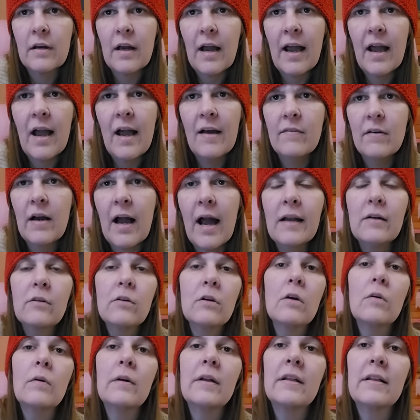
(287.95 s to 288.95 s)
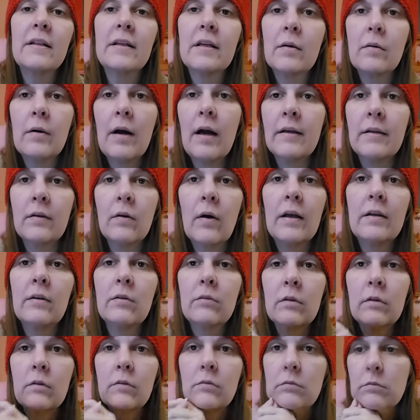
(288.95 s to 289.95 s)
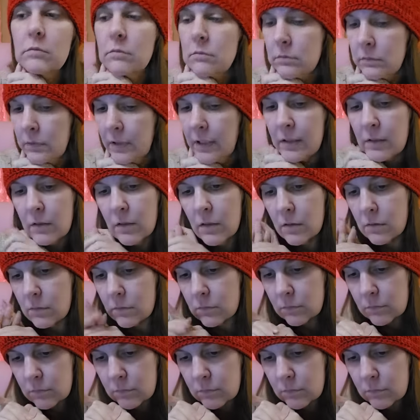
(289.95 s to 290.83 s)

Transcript: I have, I don't know anything. You know, I don't know. I don't know.